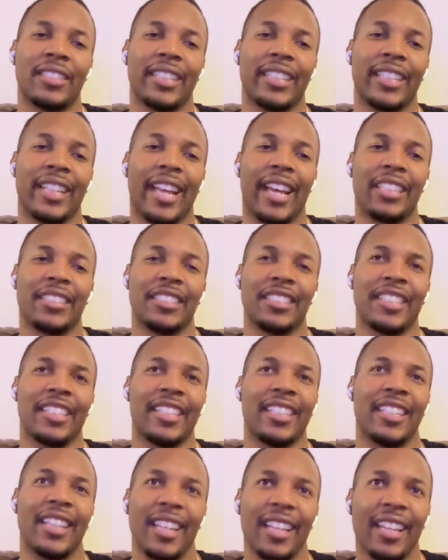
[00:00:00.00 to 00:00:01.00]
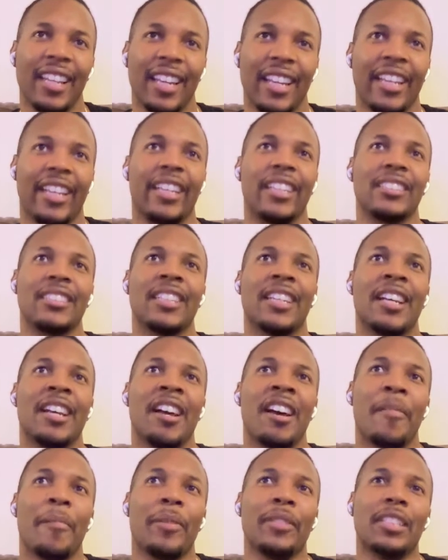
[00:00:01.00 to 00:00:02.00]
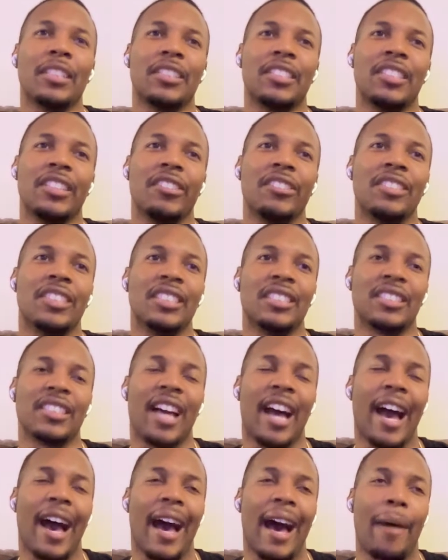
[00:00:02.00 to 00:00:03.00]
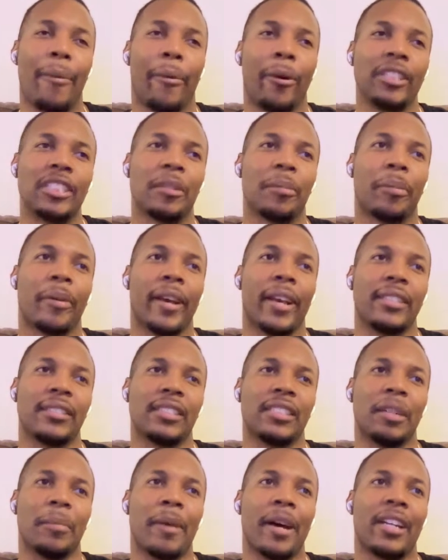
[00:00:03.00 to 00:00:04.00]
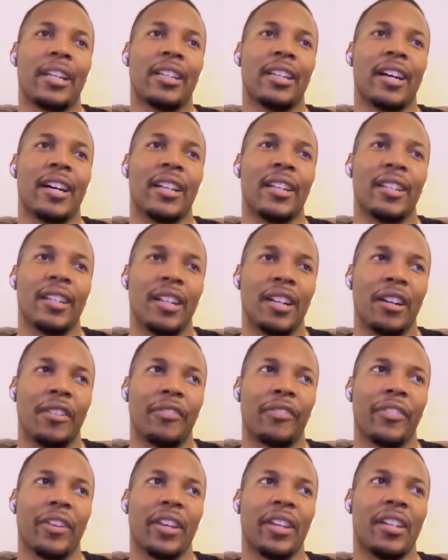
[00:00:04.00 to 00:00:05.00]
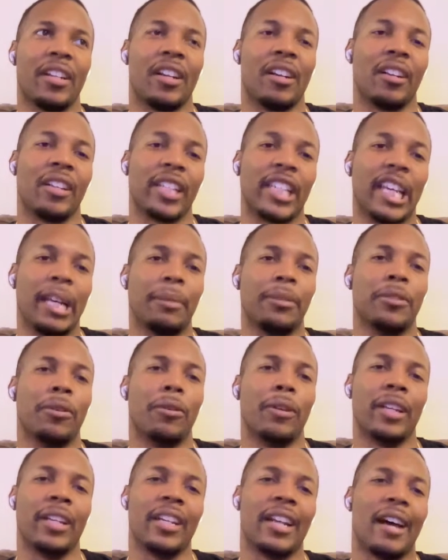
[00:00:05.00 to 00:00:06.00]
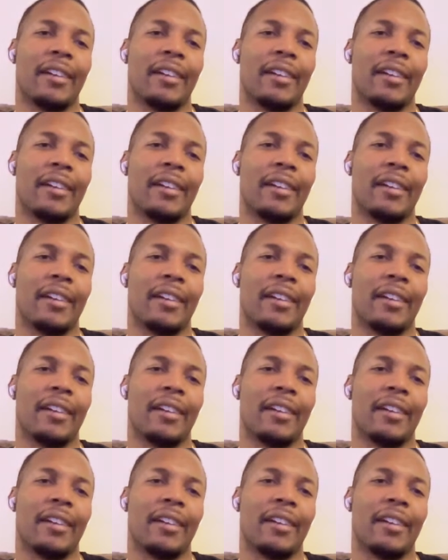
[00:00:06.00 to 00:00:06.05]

It actually it is, but that just I wasn't passionate about it enough, to keep doing it.